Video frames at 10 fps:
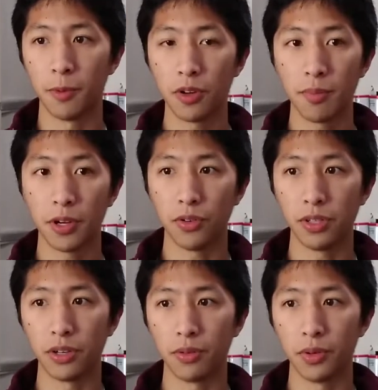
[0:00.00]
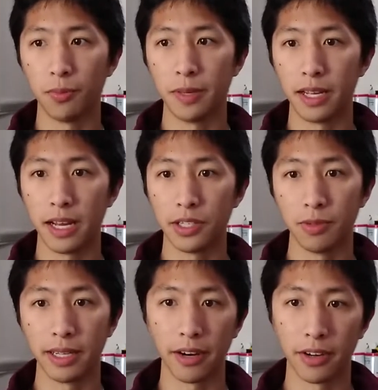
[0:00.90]
our Pokemon only grew because
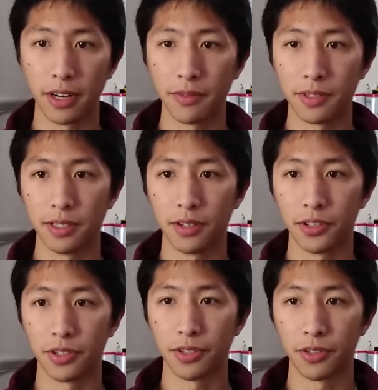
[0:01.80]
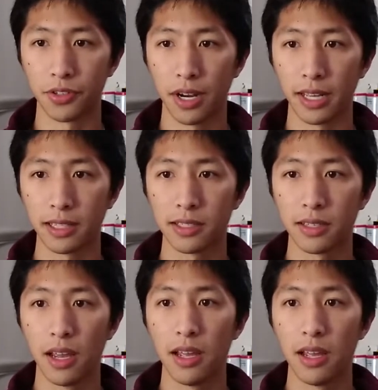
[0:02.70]
we cared enough to nurture their strengths,